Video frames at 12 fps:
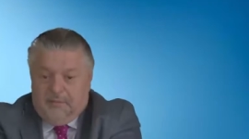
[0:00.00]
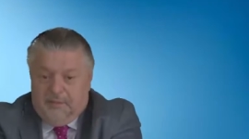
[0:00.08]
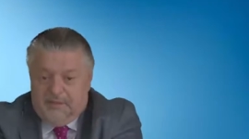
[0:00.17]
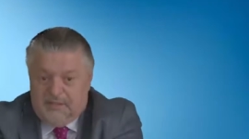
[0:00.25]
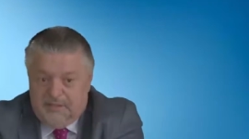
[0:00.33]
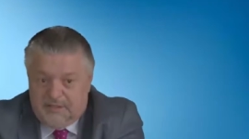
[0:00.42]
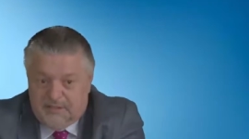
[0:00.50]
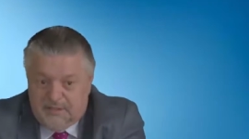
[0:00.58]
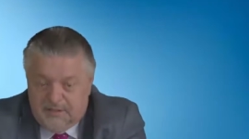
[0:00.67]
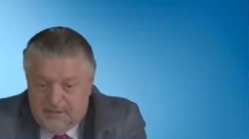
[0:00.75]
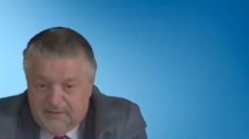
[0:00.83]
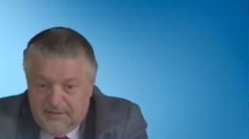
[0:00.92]
business
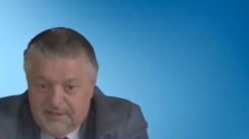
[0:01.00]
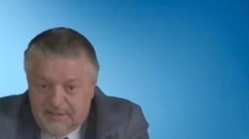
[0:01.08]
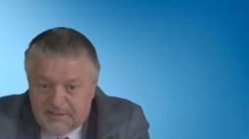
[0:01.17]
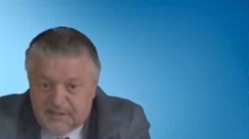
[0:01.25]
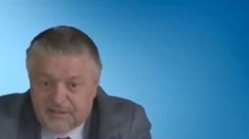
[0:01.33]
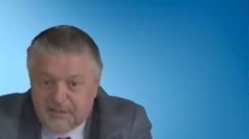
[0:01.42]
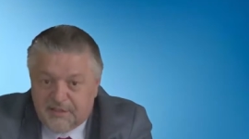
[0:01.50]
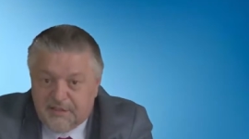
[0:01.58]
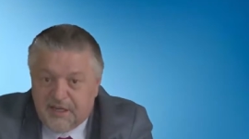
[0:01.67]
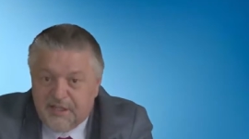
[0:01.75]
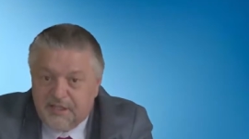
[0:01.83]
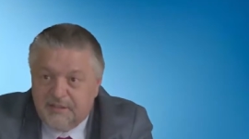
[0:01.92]
needs a
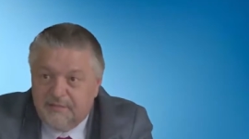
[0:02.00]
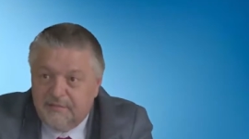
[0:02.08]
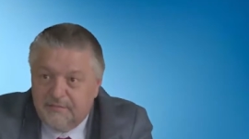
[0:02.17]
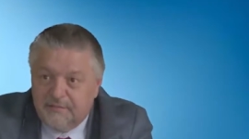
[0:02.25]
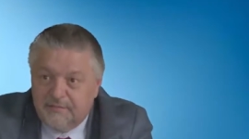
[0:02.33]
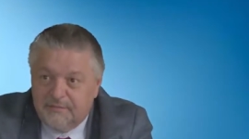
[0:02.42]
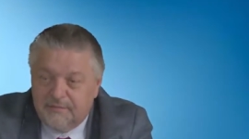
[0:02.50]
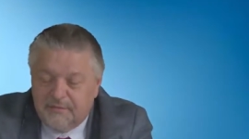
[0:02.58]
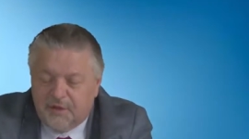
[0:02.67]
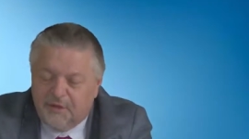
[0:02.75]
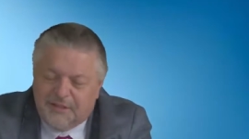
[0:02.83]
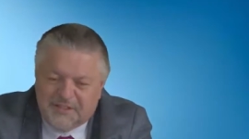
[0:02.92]
succession
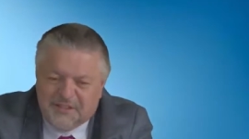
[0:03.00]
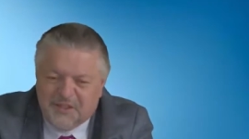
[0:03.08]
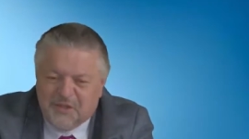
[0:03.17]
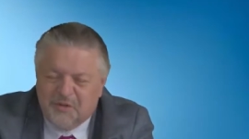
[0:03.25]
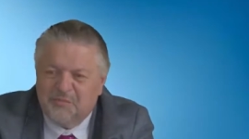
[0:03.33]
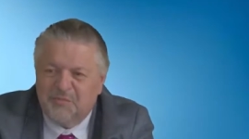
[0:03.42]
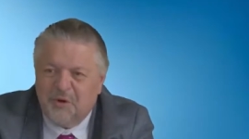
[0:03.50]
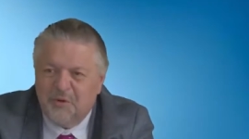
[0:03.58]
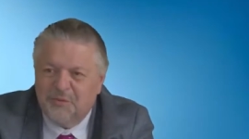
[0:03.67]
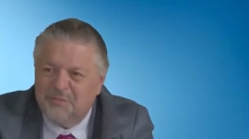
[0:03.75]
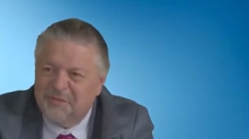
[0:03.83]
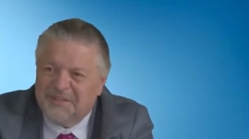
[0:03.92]
unless it goes
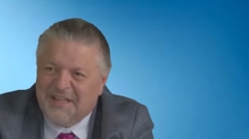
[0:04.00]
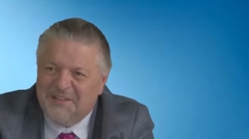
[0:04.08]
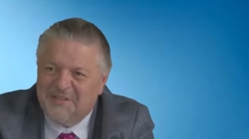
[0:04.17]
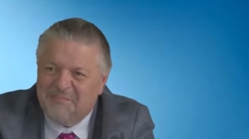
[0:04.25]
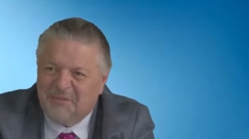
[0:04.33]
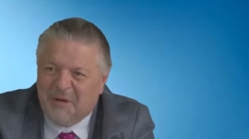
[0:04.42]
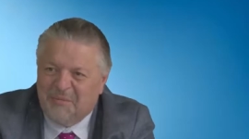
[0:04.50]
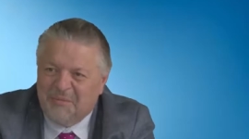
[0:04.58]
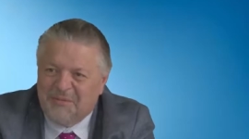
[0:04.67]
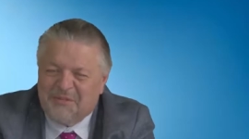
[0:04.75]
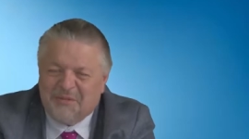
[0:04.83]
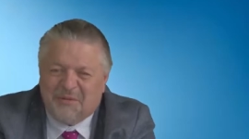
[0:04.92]
broke but then
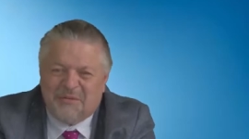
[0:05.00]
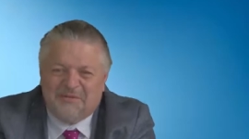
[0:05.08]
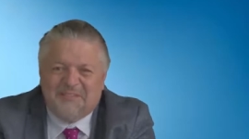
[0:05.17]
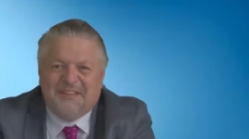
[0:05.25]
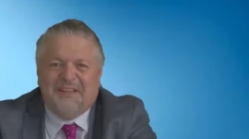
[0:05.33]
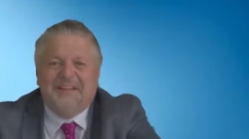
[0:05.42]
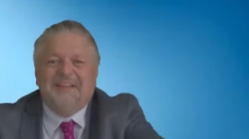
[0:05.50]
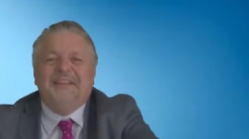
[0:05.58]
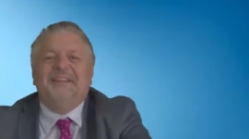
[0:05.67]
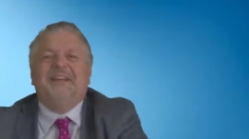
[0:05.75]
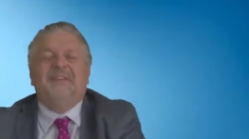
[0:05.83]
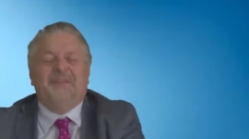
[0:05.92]
problem is solved yeah
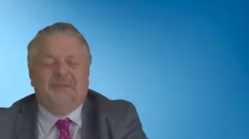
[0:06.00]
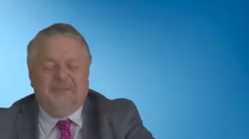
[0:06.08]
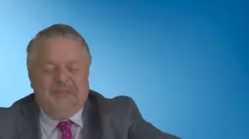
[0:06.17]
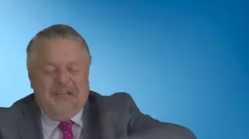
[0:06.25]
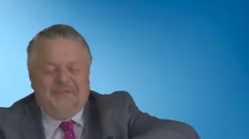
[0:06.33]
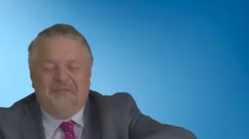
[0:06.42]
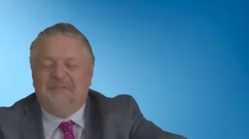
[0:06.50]
then you only have the